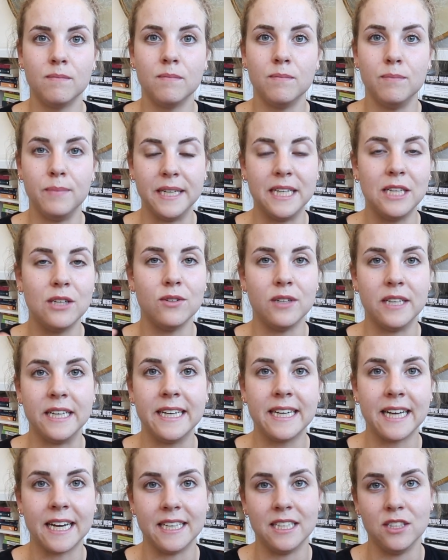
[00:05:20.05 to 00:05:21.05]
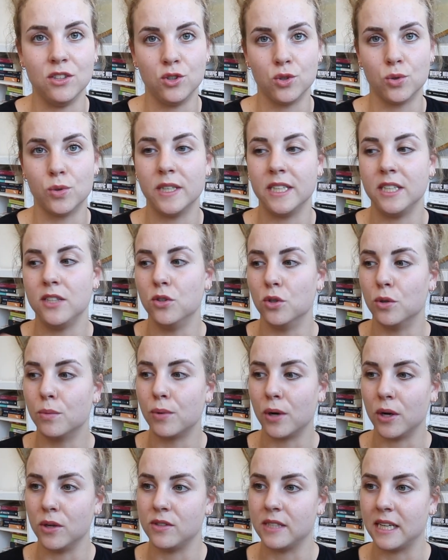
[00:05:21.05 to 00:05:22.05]
Be unique and enjoy your
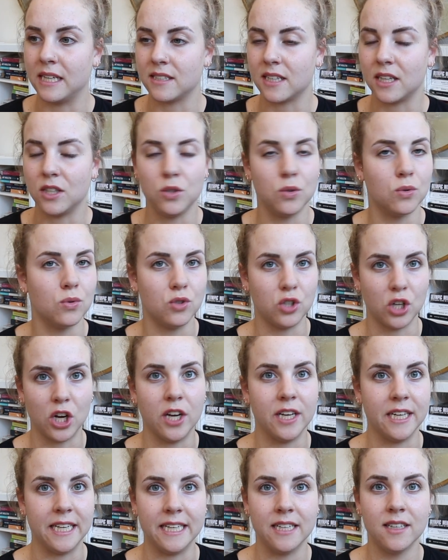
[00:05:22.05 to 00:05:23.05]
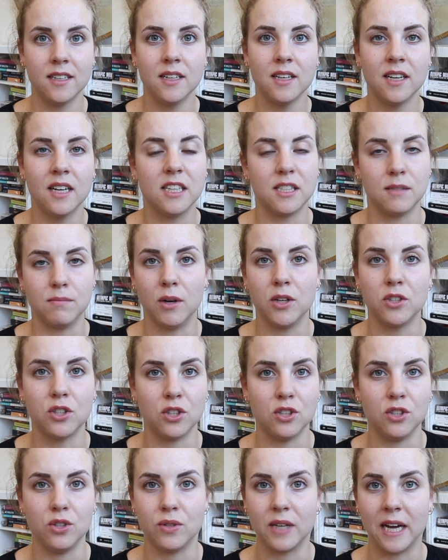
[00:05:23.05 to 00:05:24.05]
process and your journey as much
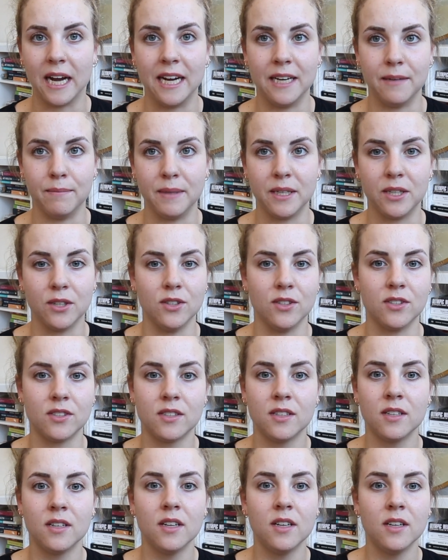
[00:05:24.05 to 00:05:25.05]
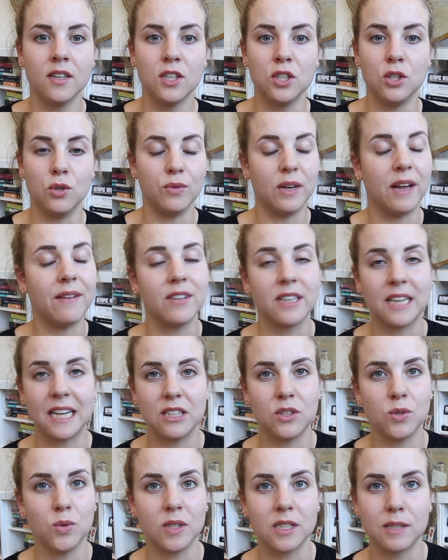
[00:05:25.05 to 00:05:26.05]
as you can, because you'll never get
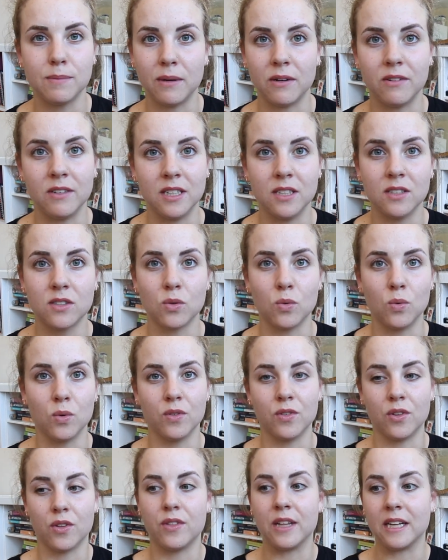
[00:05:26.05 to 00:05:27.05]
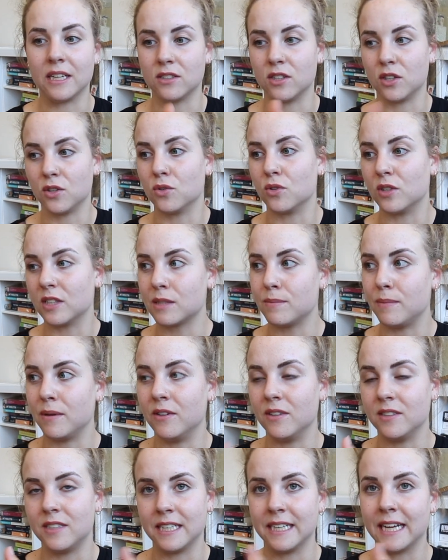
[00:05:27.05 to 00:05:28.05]
to experience all of the things that you're
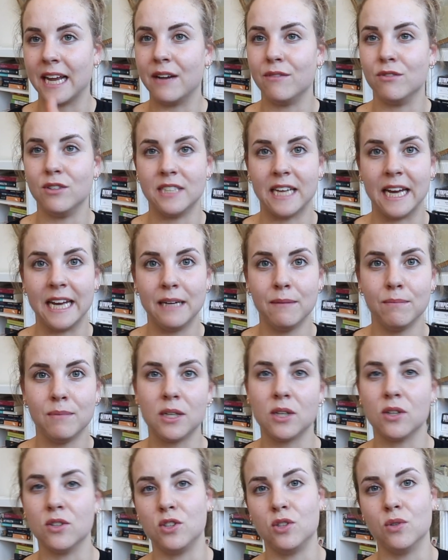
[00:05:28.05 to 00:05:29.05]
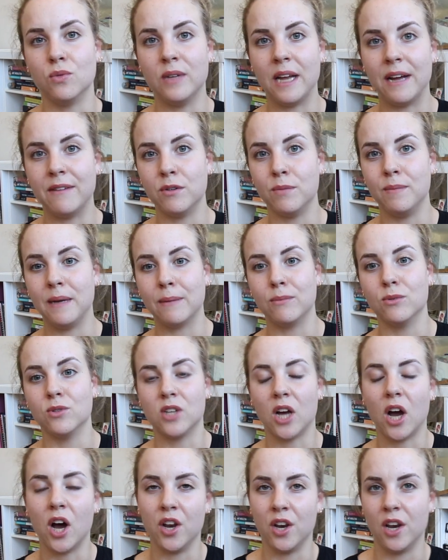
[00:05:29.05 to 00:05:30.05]
experiencing every day, because you'll never be able
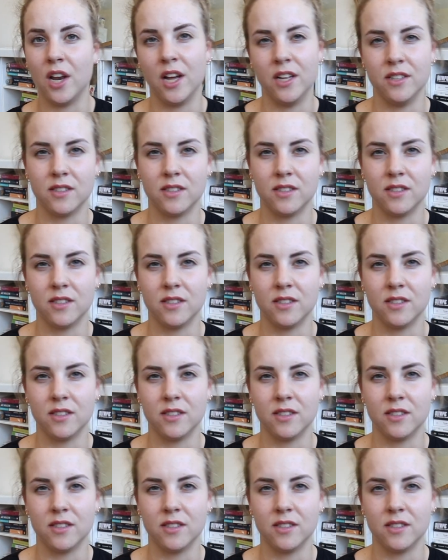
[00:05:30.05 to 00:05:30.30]
to unlearn